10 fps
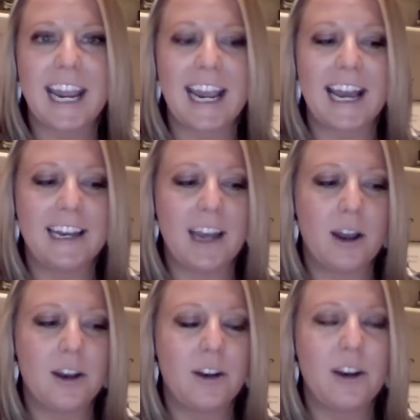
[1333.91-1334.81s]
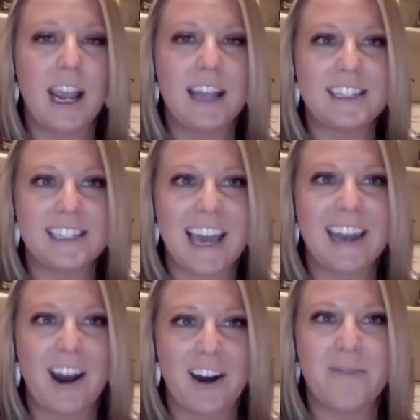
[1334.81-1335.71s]
And instead
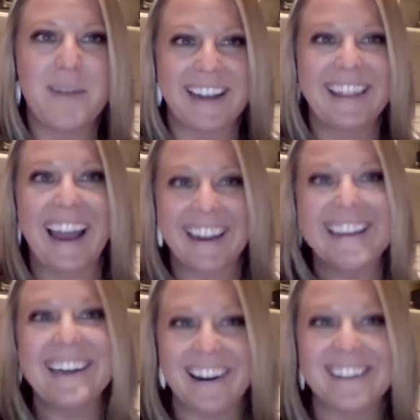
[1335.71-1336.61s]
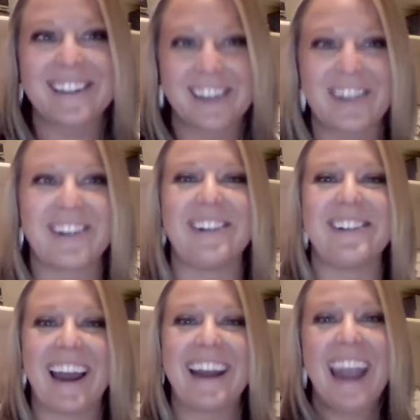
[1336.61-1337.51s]
of being that kiosk girl,
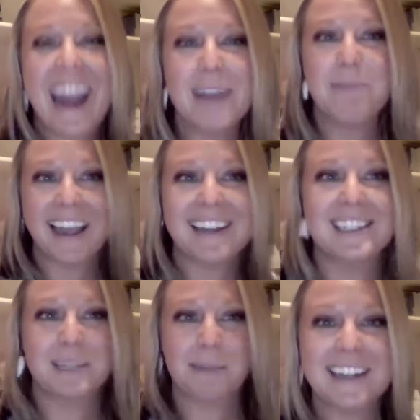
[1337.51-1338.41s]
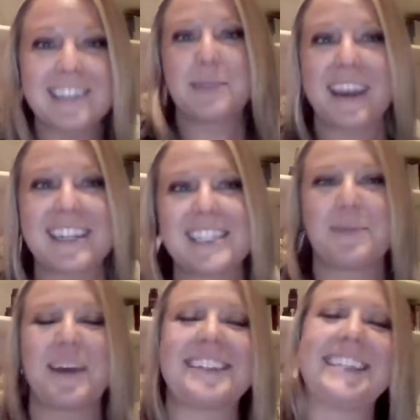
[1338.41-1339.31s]
like, hey, Plexus, Plexus, Plexus,
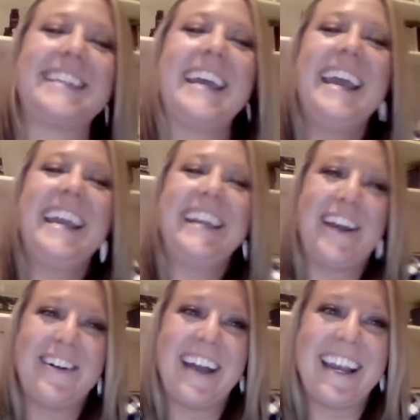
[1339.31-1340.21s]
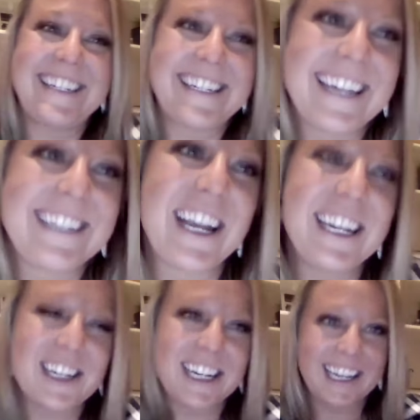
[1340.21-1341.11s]
Plexus, you know, it's
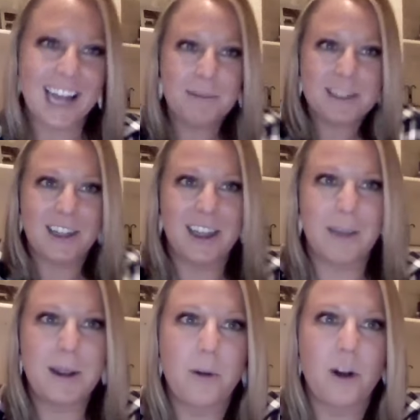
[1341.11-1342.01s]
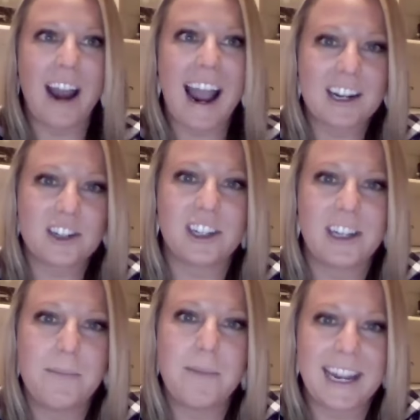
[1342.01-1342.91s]
changing it up so that people are
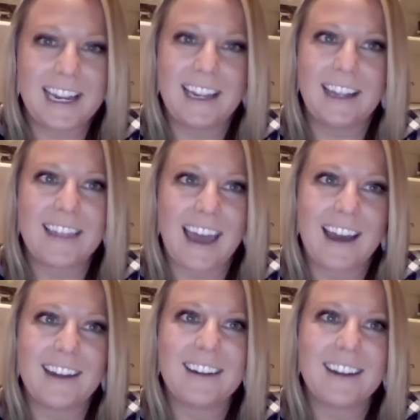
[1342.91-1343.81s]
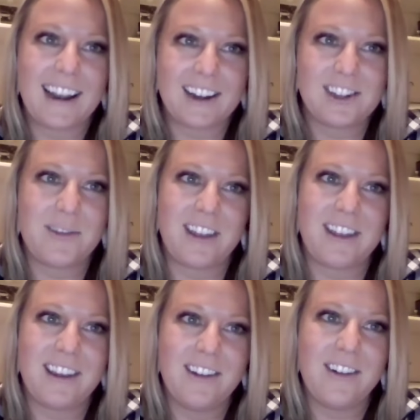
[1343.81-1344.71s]
actually making that connection with
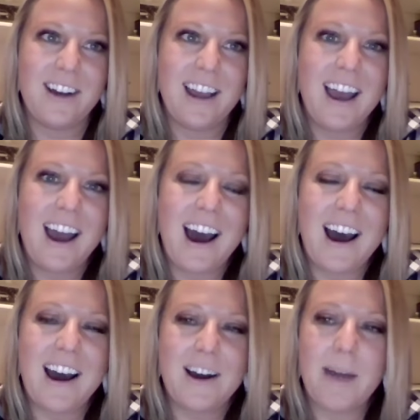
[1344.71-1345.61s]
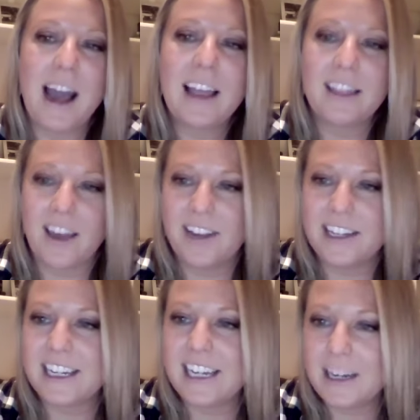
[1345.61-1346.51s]
you. Um, I love it.
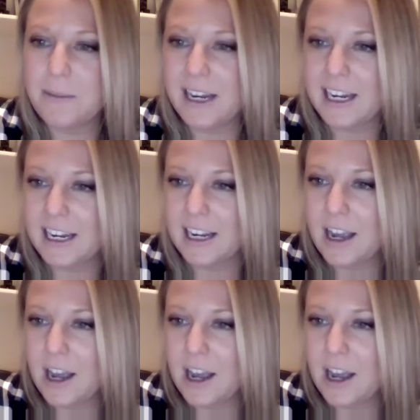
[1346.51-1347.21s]
Did anybody?